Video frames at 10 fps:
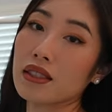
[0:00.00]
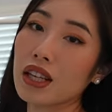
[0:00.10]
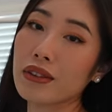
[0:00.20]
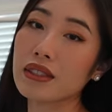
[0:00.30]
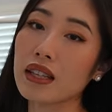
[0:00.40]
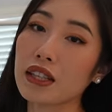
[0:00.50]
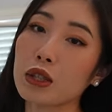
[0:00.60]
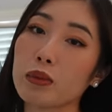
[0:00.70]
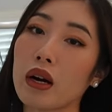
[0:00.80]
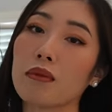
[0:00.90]
you know, it's not a
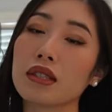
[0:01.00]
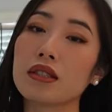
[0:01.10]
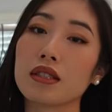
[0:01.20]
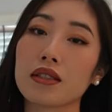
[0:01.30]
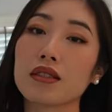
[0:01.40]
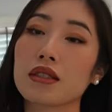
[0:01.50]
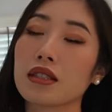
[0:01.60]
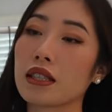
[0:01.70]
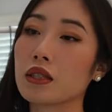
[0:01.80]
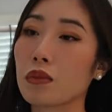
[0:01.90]
huge problem. It still
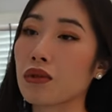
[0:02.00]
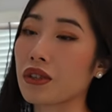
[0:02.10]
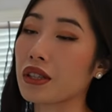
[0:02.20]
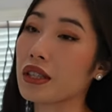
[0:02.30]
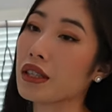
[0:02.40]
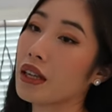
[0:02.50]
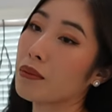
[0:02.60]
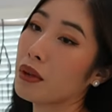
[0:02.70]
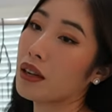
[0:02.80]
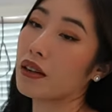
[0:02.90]
sits perfectly. Like,
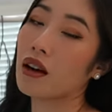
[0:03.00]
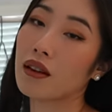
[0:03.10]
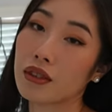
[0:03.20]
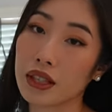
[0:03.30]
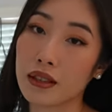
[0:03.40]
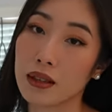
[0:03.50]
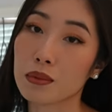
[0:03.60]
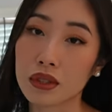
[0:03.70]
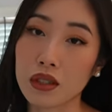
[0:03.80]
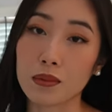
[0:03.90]
I'm not going to have any
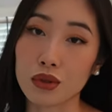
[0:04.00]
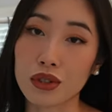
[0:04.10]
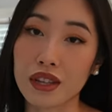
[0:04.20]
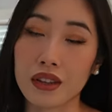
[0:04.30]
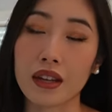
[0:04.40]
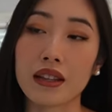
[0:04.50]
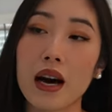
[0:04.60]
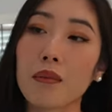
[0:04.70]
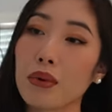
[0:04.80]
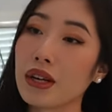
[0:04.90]
nip slips or anything like
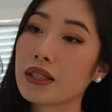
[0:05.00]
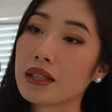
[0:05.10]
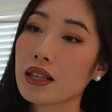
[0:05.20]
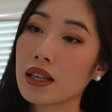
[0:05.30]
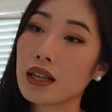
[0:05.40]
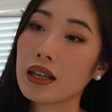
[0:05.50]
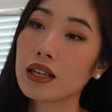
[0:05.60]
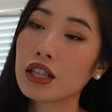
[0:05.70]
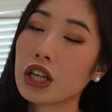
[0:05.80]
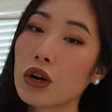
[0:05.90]
that, but,
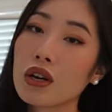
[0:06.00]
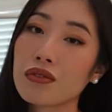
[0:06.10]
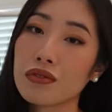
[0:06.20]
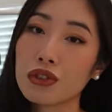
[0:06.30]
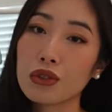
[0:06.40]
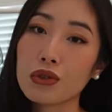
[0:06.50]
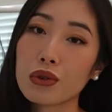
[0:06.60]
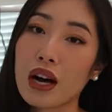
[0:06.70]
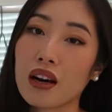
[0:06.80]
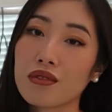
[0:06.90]
you know, if
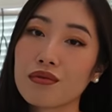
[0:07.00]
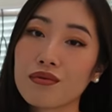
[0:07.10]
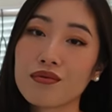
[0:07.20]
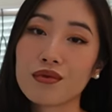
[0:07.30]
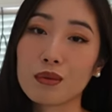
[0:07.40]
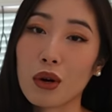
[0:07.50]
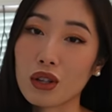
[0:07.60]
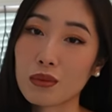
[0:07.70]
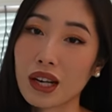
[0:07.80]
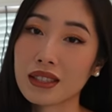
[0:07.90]
you have
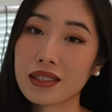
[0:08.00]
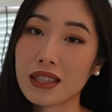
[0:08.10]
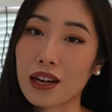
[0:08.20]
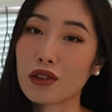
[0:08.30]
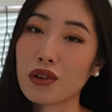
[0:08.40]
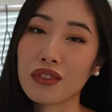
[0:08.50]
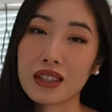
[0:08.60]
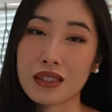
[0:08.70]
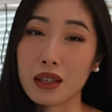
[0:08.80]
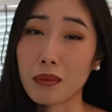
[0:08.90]
smaller breasts, I don't know if
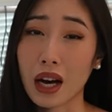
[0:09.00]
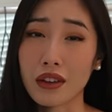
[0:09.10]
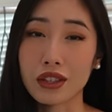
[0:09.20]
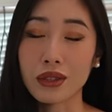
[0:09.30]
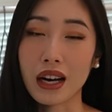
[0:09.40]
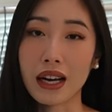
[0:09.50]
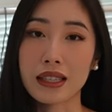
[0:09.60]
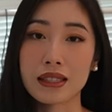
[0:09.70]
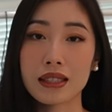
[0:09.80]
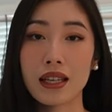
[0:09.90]
that's going to bother you
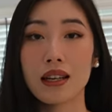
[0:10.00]
guys.